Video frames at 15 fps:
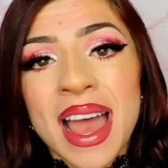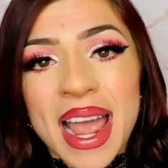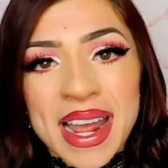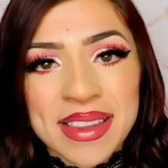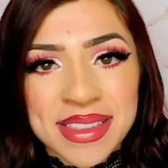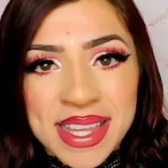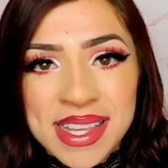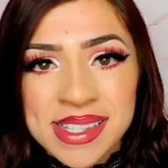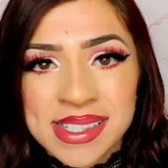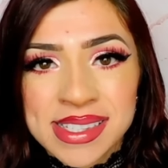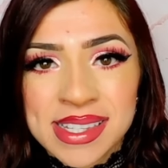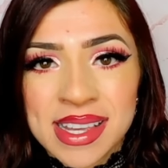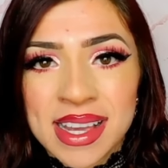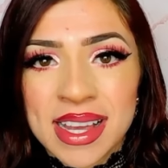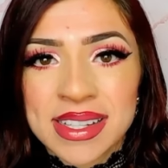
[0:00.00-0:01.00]
And
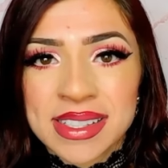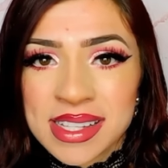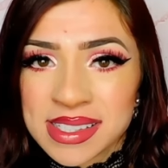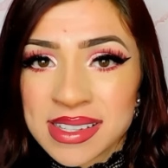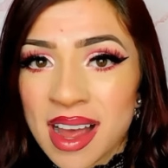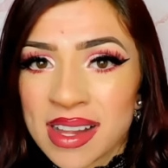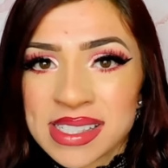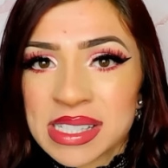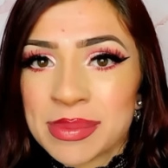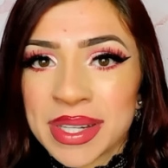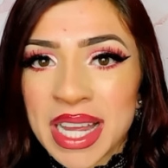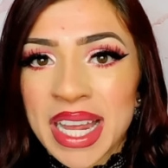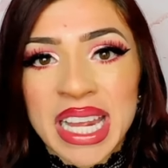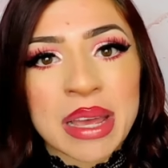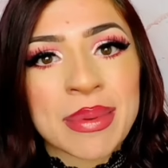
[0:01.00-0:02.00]
this does not seem like
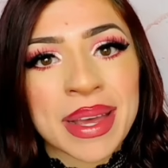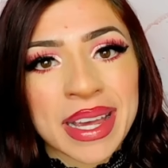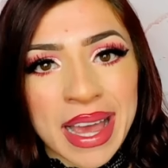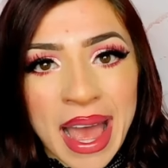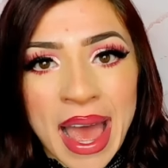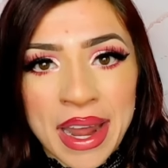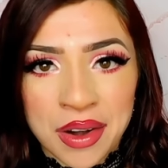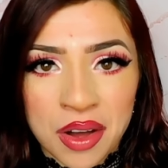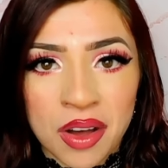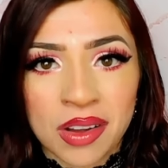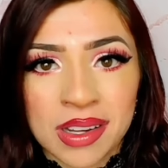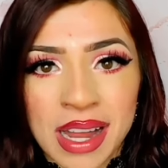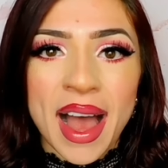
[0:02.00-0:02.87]
a gimmick at all.